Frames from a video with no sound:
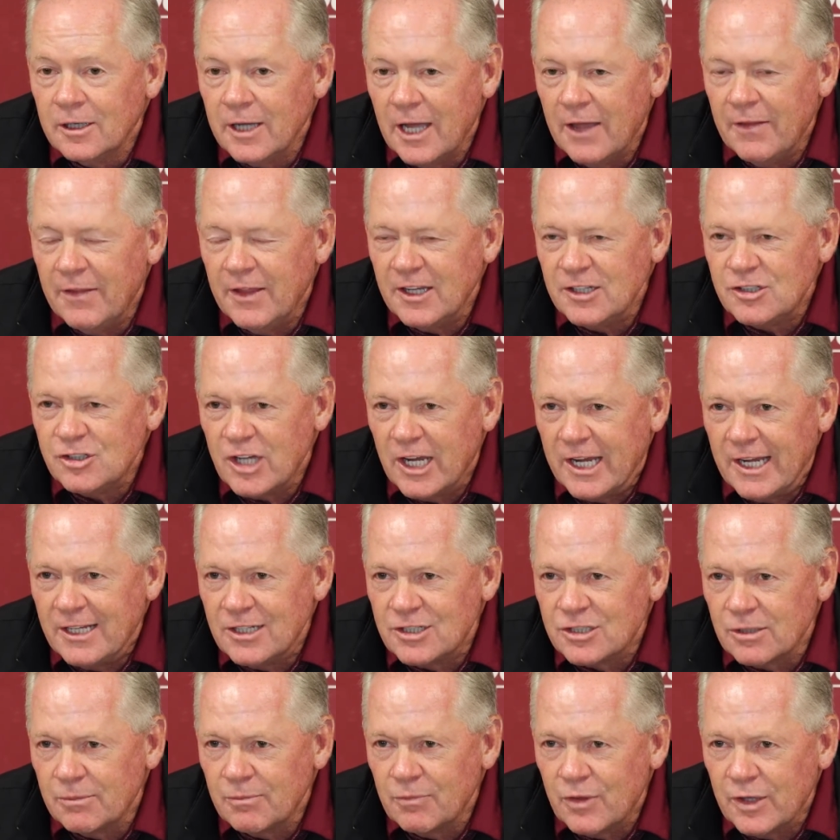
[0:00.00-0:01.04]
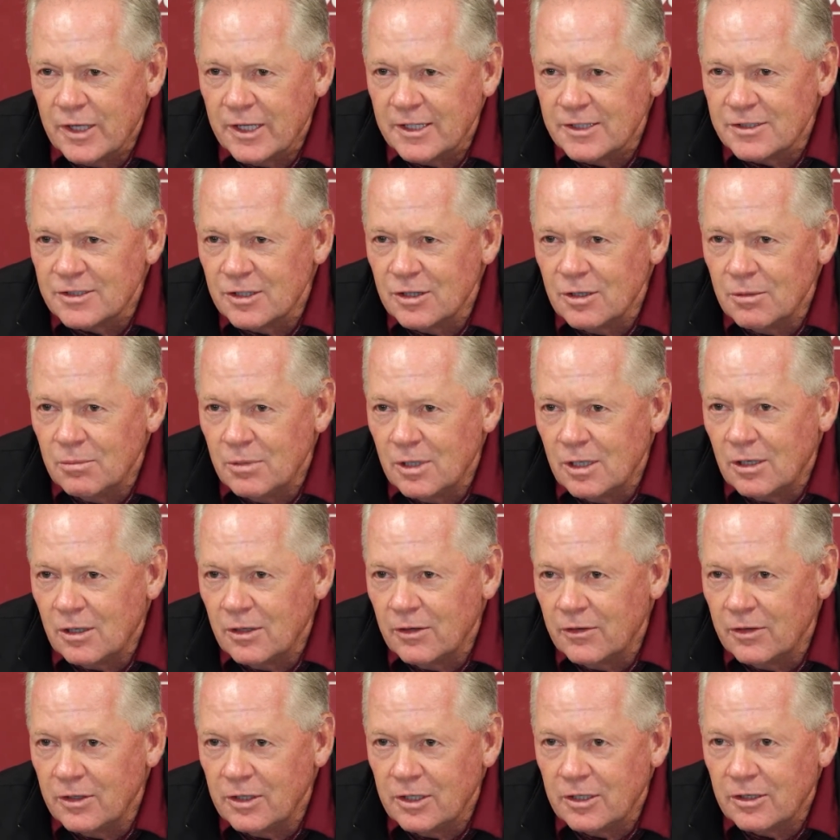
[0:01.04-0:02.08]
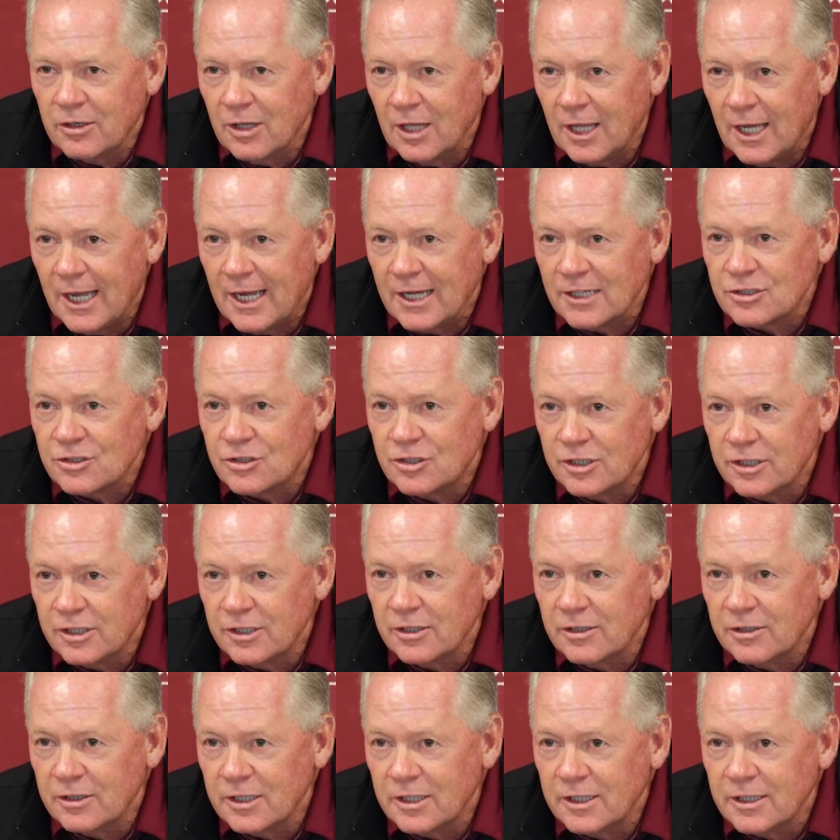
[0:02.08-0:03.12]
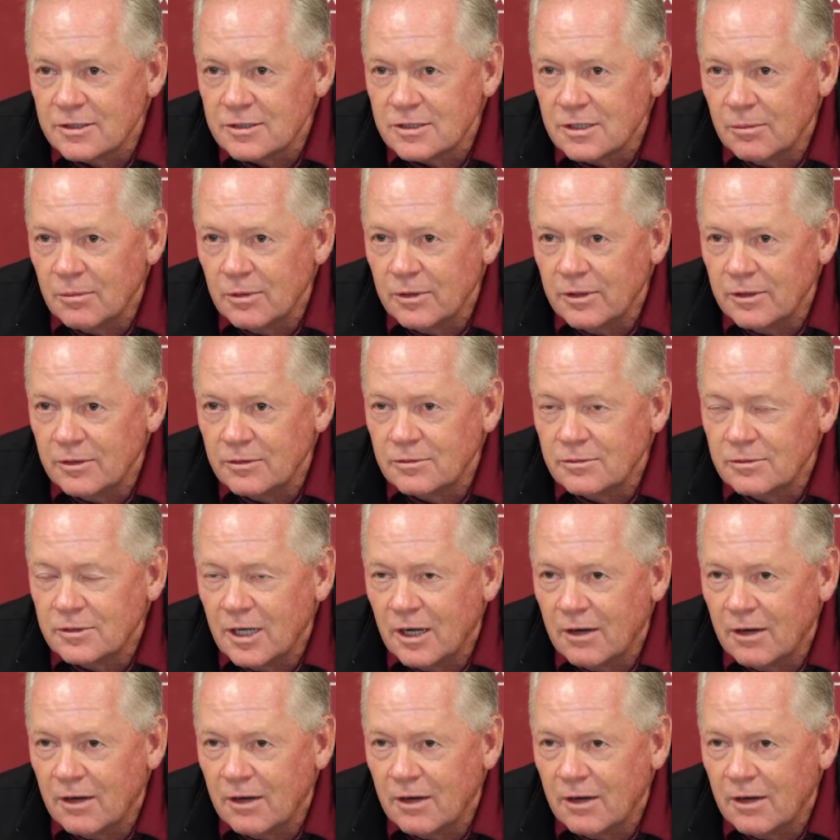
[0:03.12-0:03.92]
And they changed some things in the middle of the year last year to get some of their